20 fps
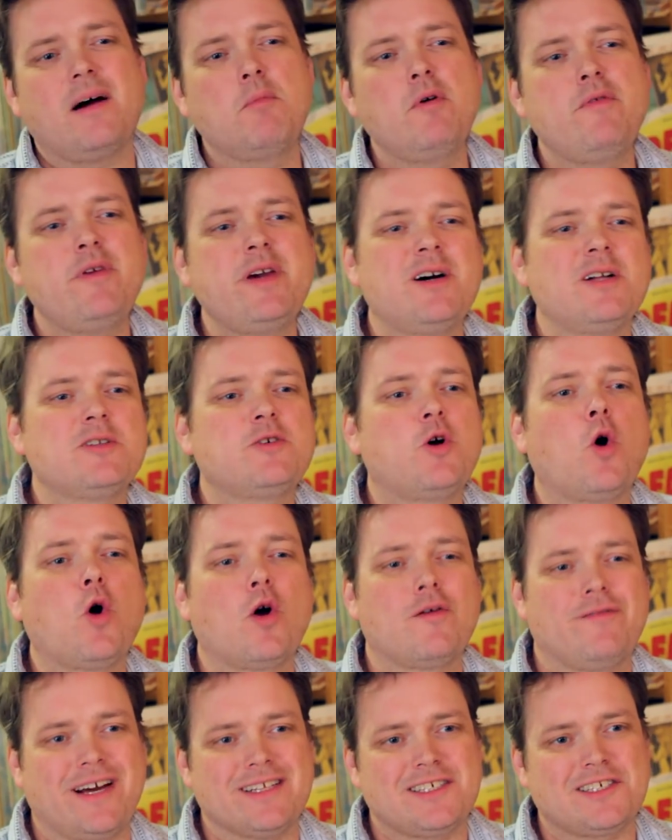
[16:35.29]
A movie called
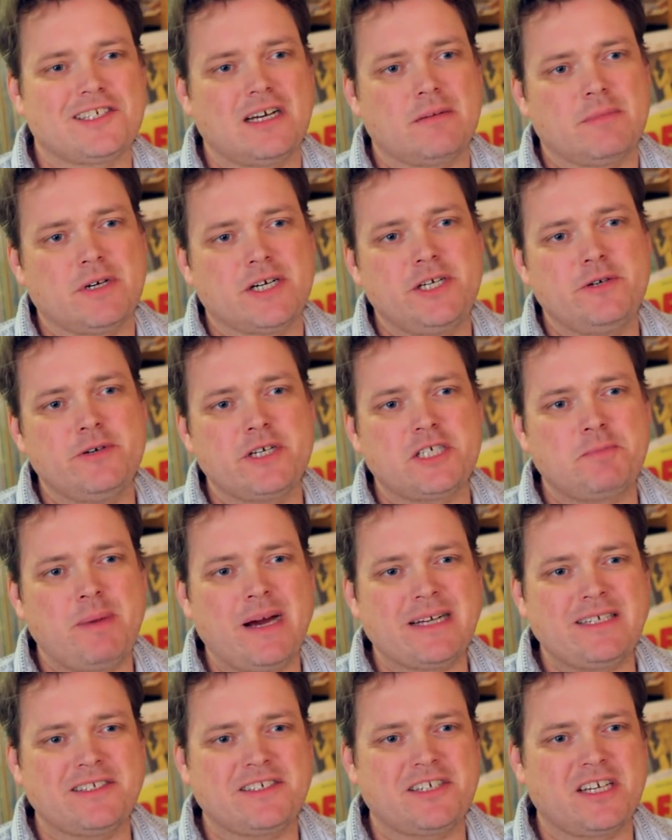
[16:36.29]
Corvette Summer, you
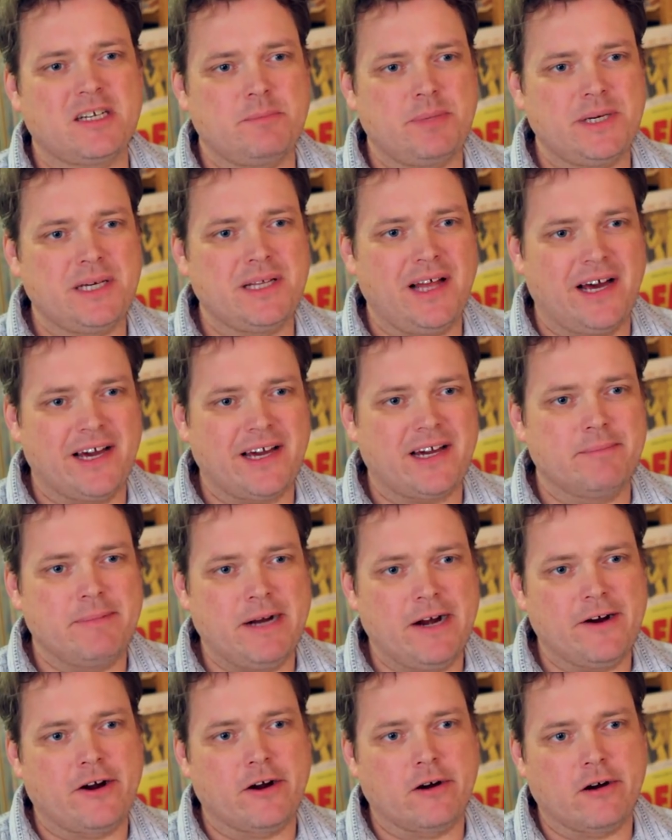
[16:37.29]
expect it's going to be like
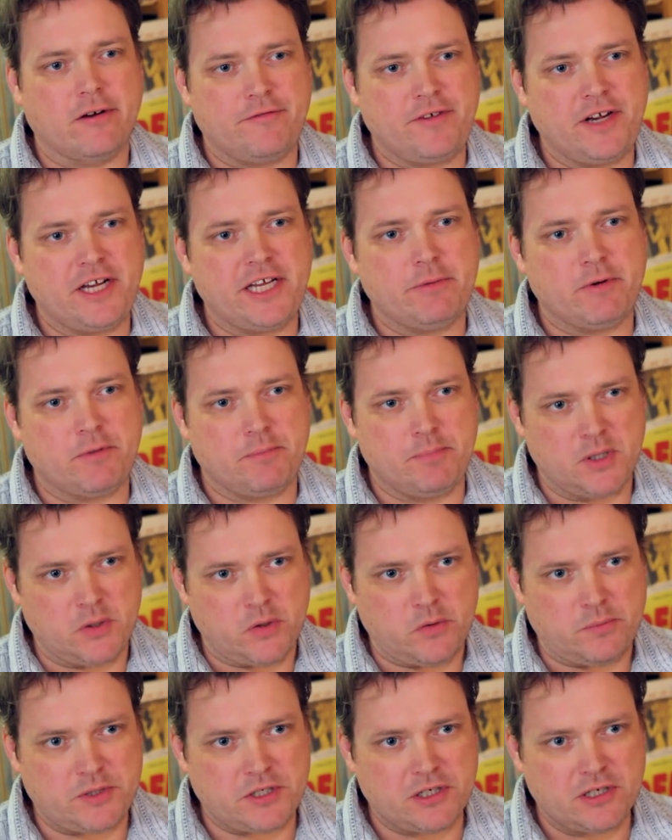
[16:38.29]
American Graffiti with boobs.